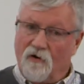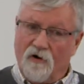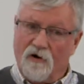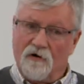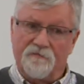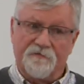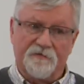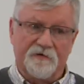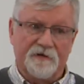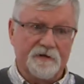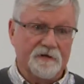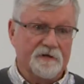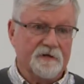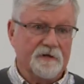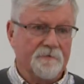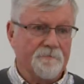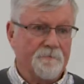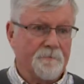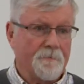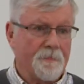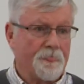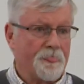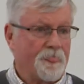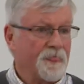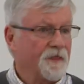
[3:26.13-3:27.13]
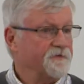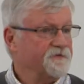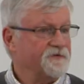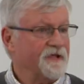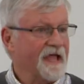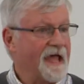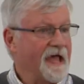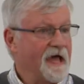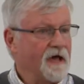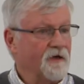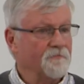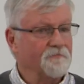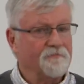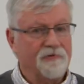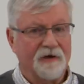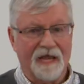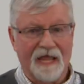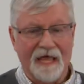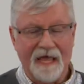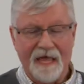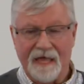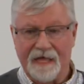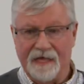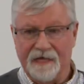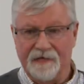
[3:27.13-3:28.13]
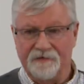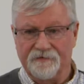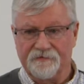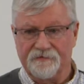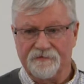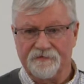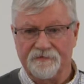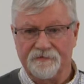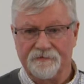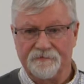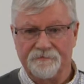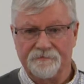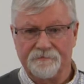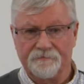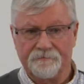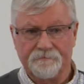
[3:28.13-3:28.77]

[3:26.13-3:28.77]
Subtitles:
often town plans